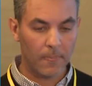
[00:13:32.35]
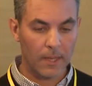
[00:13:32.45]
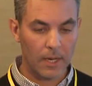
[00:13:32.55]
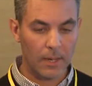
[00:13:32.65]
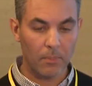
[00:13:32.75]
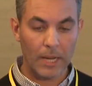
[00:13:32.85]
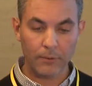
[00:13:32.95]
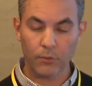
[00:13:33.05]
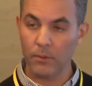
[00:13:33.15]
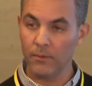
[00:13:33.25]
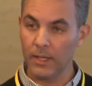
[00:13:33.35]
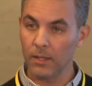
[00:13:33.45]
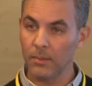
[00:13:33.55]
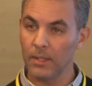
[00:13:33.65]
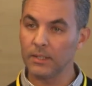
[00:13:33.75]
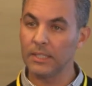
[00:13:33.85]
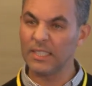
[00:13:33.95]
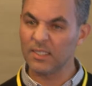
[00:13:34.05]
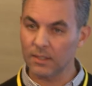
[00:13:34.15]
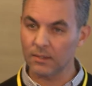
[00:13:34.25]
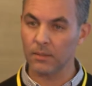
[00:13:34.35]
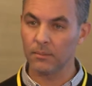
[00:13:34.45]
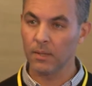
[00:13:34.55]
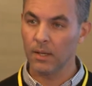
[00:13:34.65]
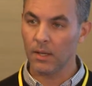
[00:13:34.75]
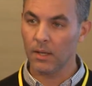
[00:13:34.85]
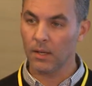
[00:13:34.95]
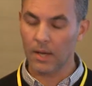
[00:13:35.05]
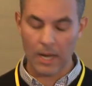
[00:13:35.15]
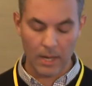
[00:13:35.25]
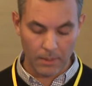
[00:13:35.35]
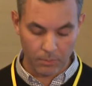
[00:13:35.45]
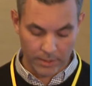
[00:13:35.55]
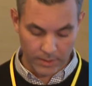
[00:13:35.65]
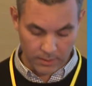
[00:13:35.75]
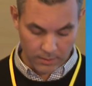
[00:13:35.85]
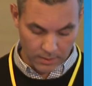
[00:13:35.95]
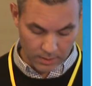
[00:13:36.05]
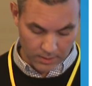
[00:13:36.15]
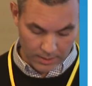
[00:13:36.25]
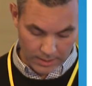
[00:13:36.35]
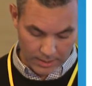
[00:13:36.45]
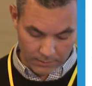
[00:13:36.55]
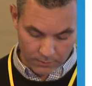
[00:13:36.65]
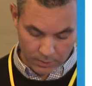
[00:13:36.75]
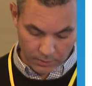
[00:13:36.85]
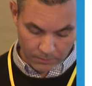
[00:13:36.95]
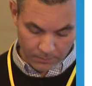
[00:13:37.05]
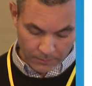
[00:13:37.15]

platform availability, and system operating envelope.